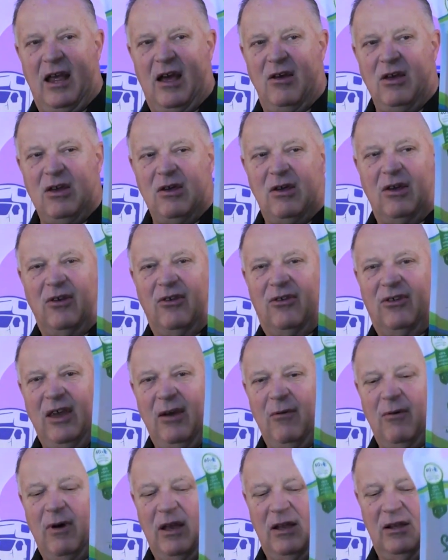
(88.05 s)
and you can see
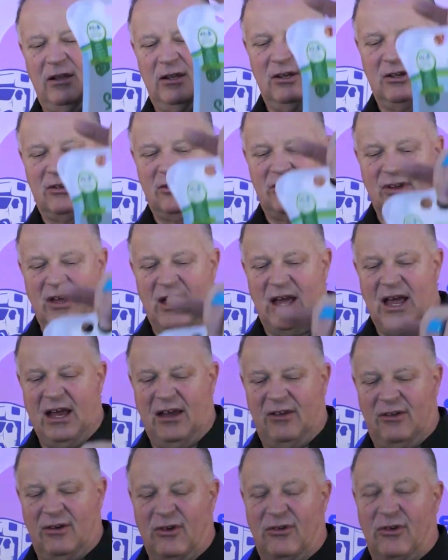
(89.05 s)
what it looks like.
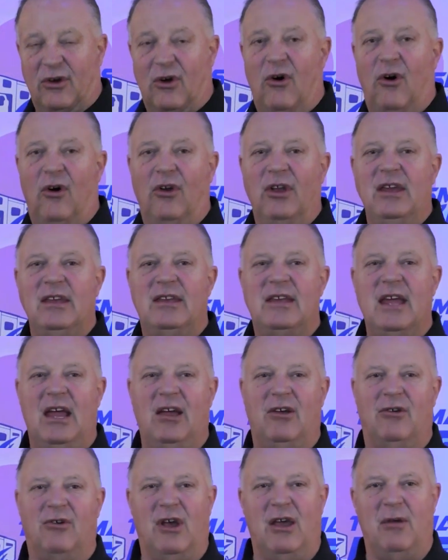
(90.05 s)
So it's a holding tank
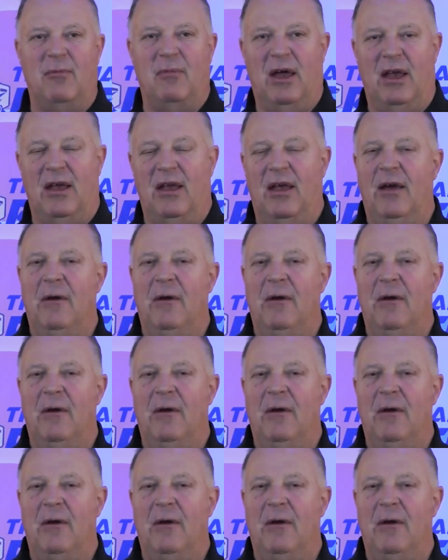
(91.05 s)
treatment.